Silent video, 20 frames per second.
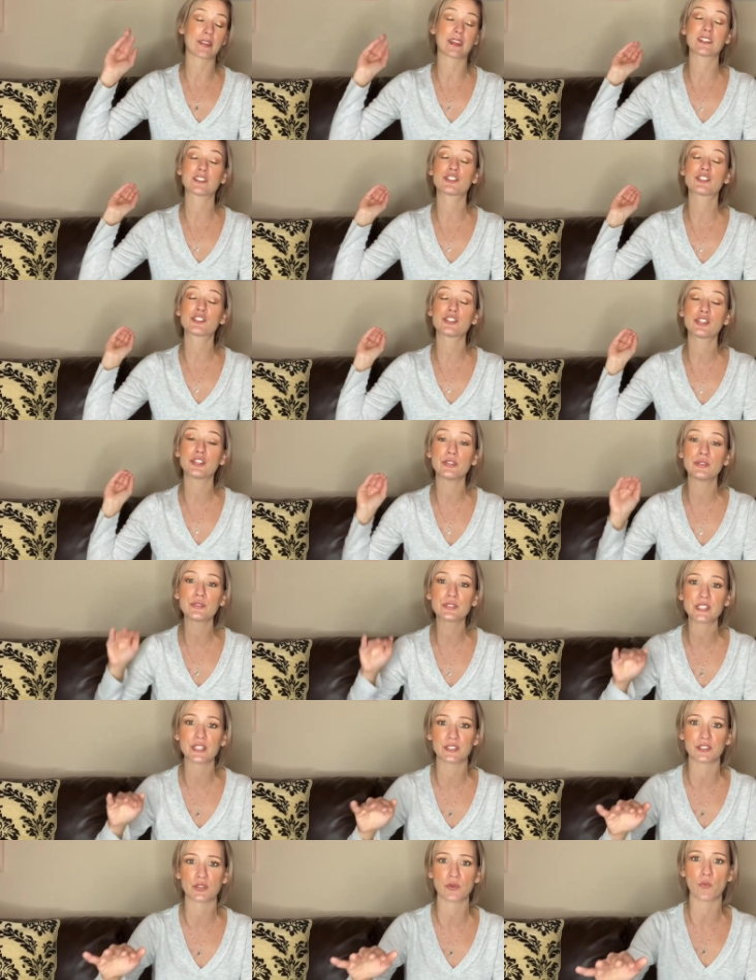That's
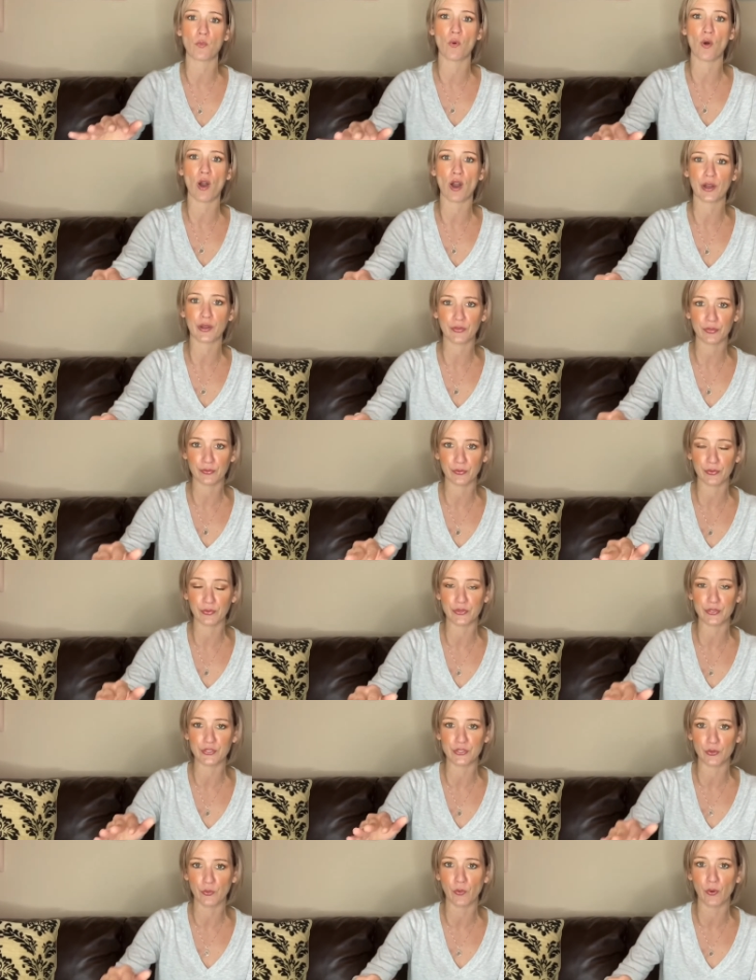choosing to walk through the
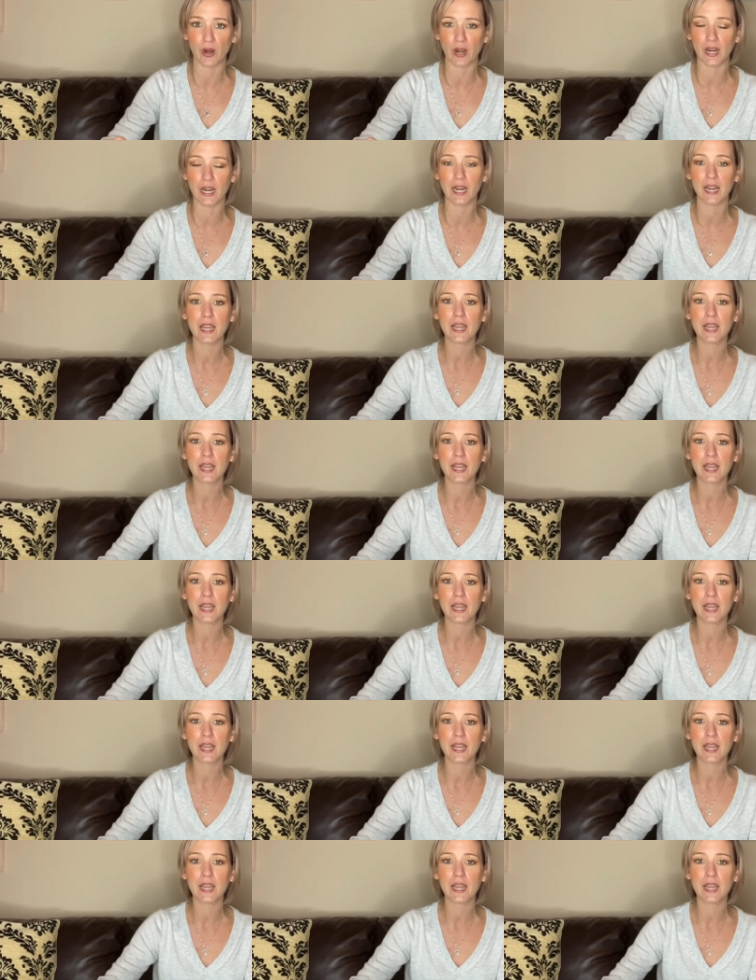door.